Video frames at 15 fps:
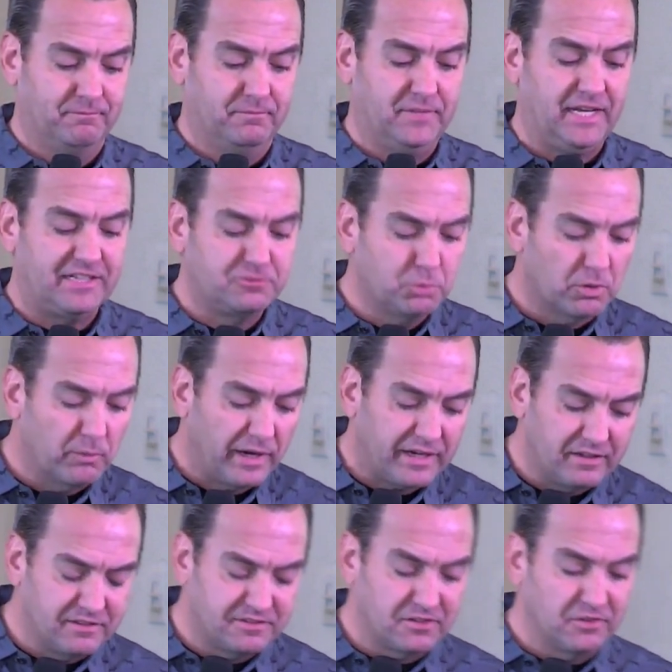That's what
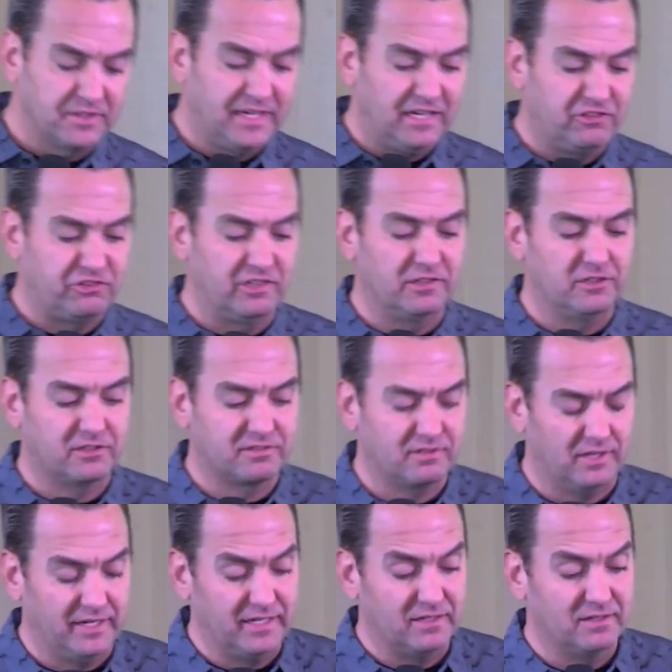reconciliation looks
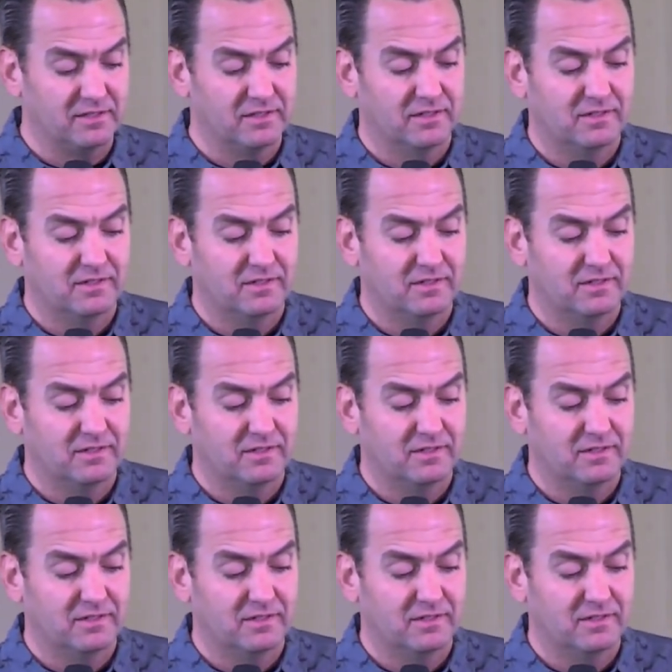like.